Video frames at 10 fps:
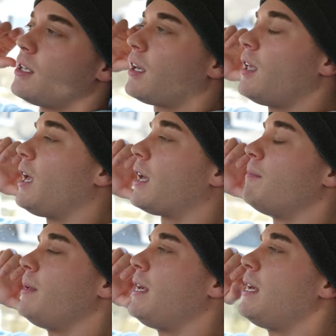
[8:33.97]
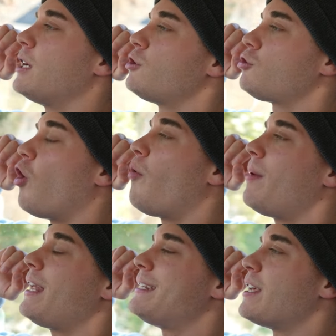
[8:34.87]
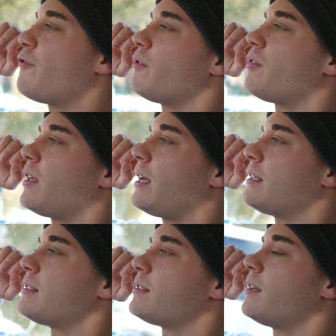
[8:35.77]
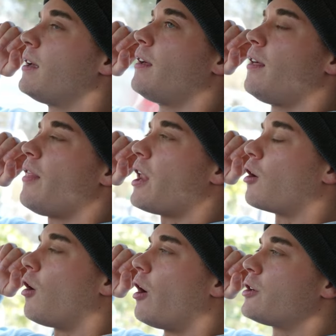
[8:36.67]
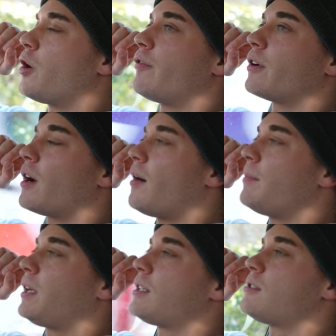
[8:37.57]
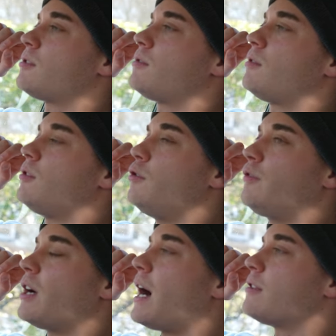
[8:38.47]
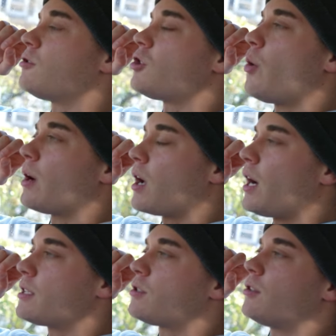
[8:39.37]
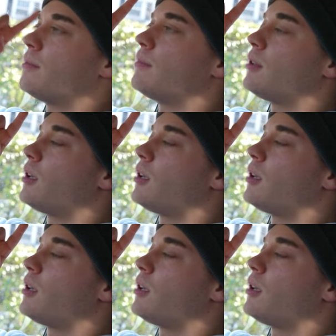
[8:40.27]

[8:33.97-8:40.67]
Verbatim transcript: it can be so many different things that are hard to overcome because you've gotten so accustomed